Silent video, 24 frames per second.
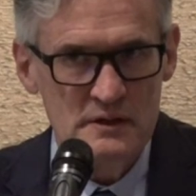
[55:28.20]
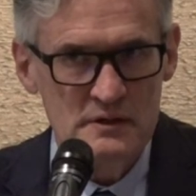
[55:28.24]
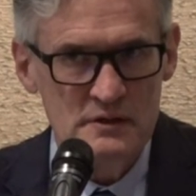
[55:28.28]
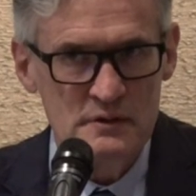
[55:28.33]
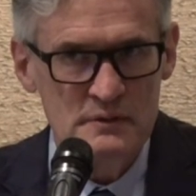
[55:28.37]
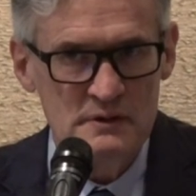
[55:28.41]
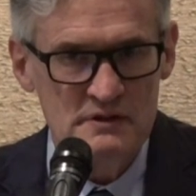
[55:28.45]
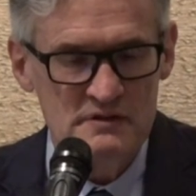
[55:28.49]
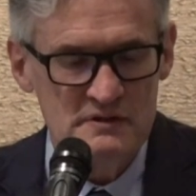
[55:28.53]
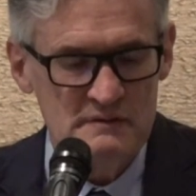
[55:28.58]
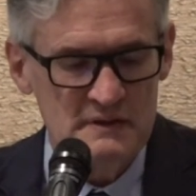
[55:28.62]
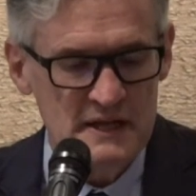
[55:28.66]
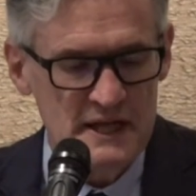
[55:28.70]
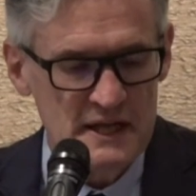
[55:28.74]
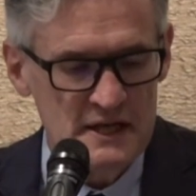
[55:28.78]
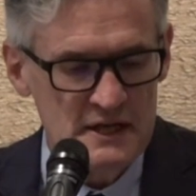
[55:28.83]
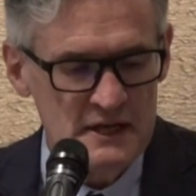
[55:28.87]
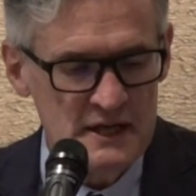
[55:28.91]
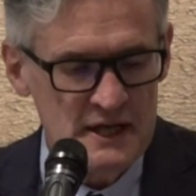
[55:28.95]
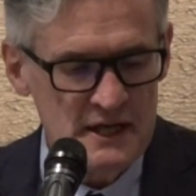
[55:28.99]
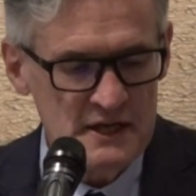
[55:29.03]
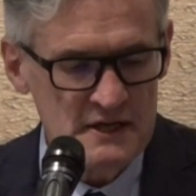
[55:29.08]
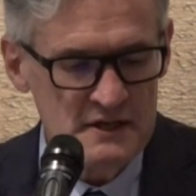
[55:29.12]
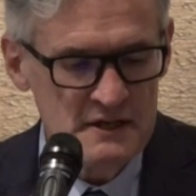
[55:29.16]
Ewing's of the head
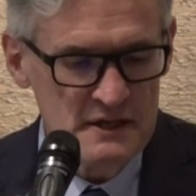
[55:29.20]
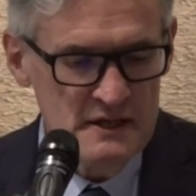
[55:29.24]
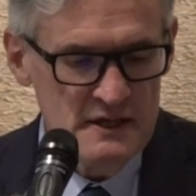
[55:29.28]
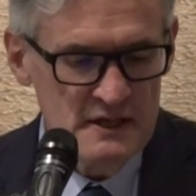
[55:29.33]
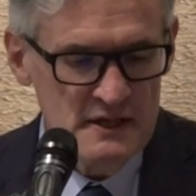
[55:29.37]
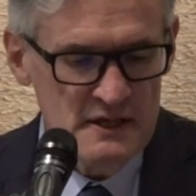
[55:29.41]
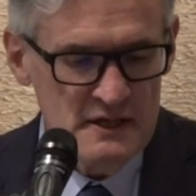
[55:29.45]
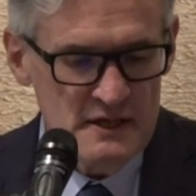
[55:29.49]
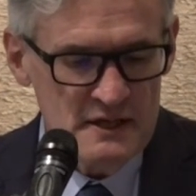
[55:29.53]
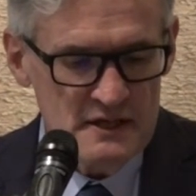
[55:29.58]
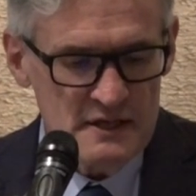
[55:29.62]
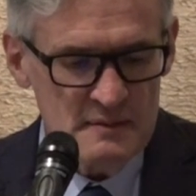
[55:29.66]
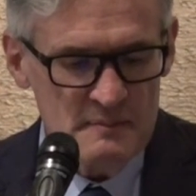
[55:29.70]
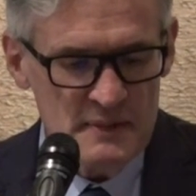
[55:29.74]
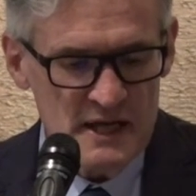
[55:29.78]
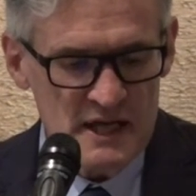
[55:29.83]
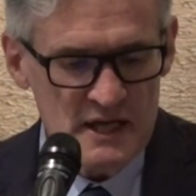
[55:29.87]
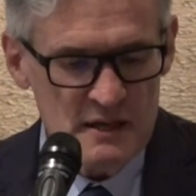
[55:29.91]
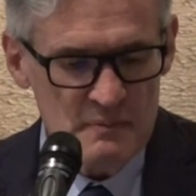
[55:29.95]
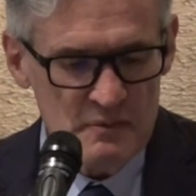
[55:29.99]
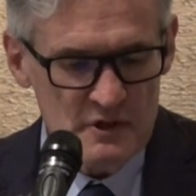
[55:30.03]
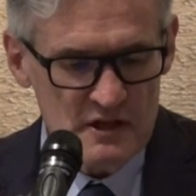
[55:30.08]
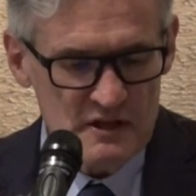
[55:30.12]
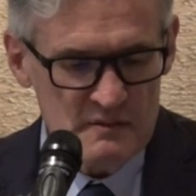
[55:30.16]
and neck. The
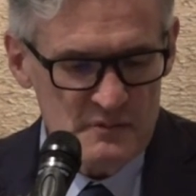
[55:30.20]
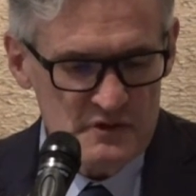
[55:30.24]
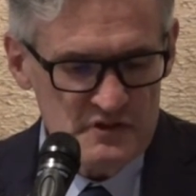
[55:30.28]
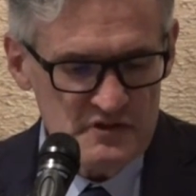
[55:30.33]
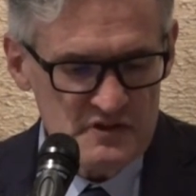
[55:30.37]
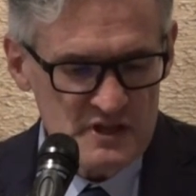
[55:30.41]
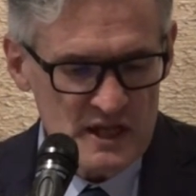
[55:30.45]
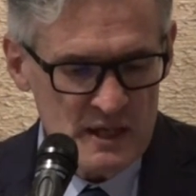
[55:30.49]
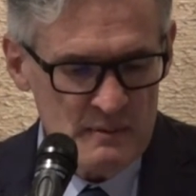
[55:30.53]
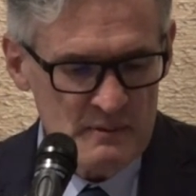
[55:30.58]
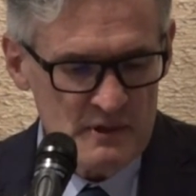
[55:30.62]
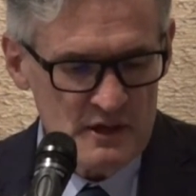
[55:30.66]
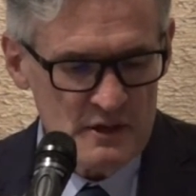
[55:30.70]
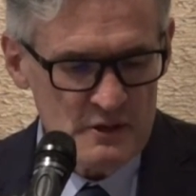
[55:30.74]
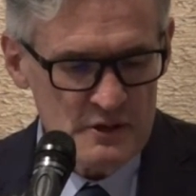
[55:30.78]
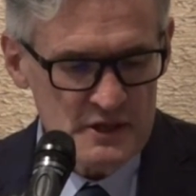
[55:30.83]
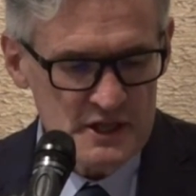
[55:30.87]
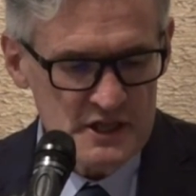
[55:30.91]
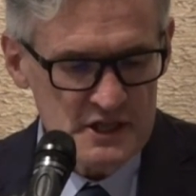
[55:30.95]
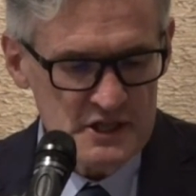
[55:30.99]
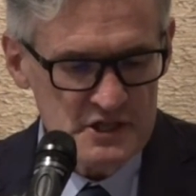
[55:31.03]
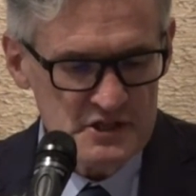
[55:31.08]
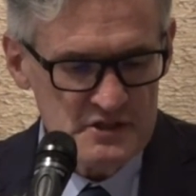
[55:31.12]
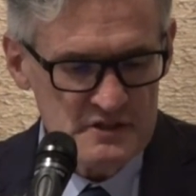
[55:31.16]
mandible is the most common
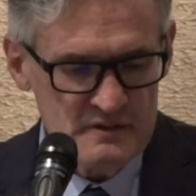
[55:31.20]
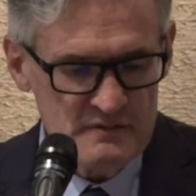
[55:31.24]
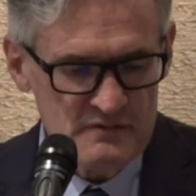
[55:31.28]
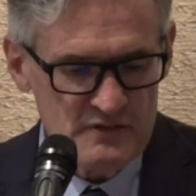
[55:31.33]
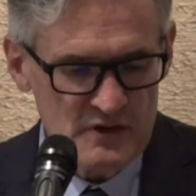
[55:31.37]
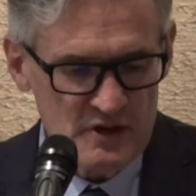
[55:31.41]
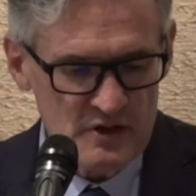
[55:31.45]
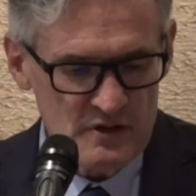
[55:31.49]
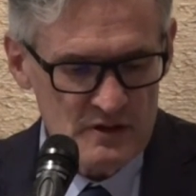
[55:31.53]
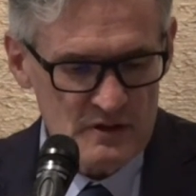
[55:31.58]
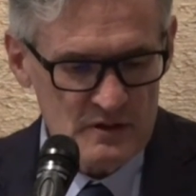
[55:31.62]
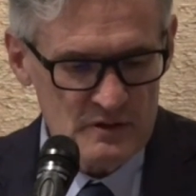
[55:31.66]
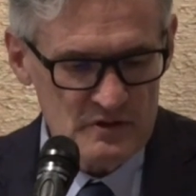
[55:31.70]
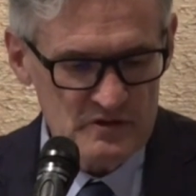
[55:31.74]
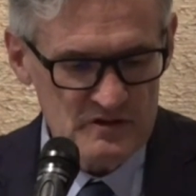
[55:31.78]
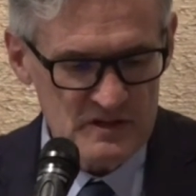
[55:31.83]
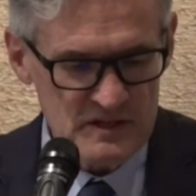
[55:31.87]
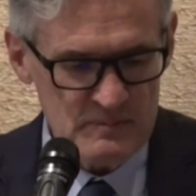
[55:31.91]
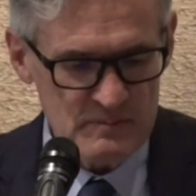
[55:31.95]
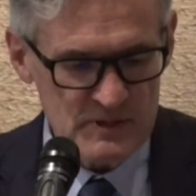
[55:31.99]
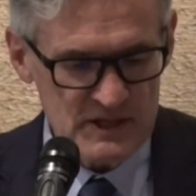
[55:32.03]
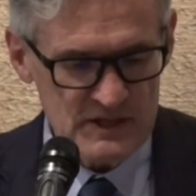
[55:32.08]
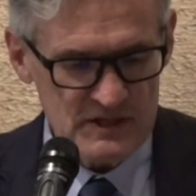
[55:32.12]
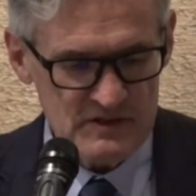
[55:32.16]
location, followed
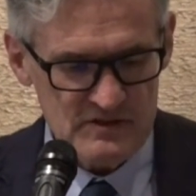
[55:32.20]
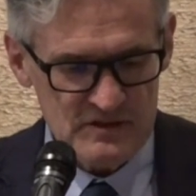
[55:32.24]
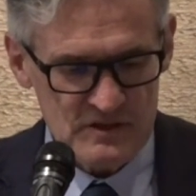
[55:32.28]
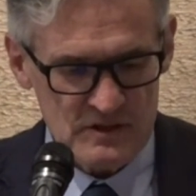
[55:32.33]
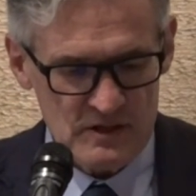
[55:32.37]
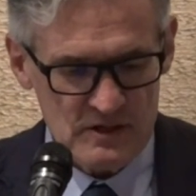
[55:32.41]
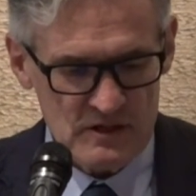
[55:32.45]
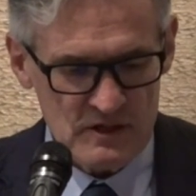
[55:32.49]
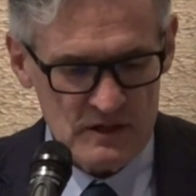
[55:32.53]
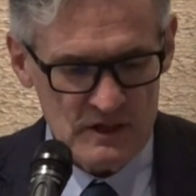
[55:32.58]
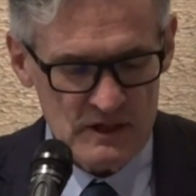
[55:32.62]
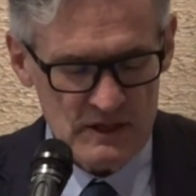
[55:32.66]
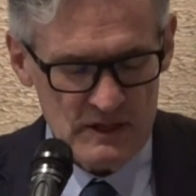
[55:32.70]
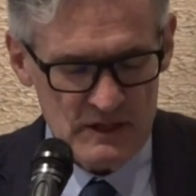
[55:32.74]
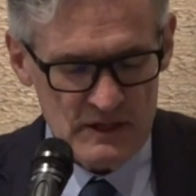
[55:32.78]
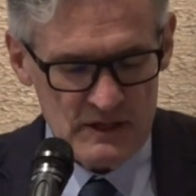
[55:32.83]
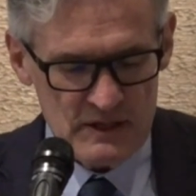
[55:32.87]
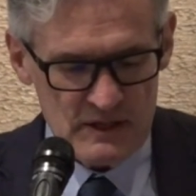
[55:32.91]
closely by the skull,